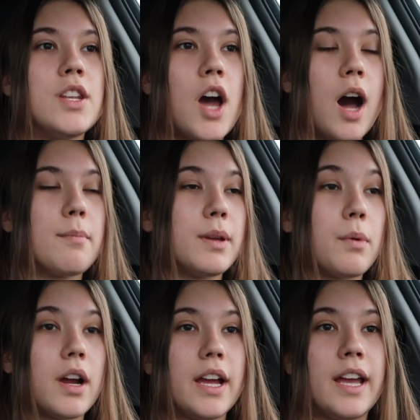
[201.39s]
not be
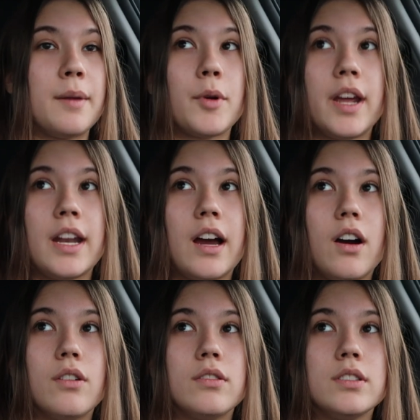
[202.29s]
where I am right
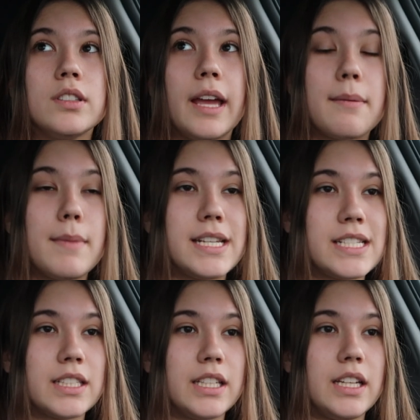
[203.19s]
now, like
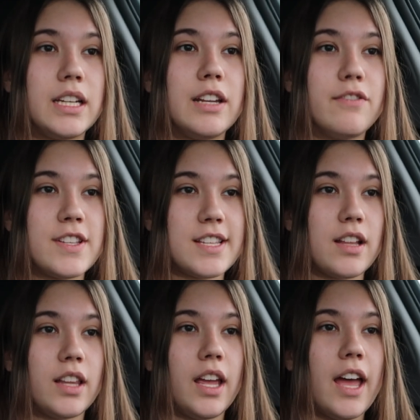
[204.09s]
mentally and
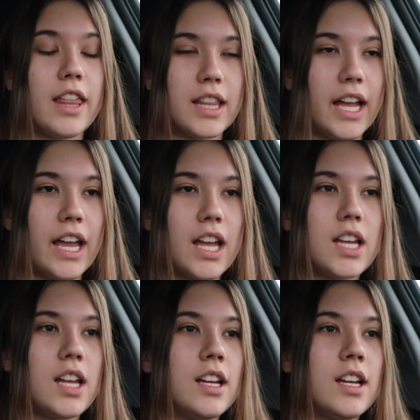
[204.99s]
physically, and like,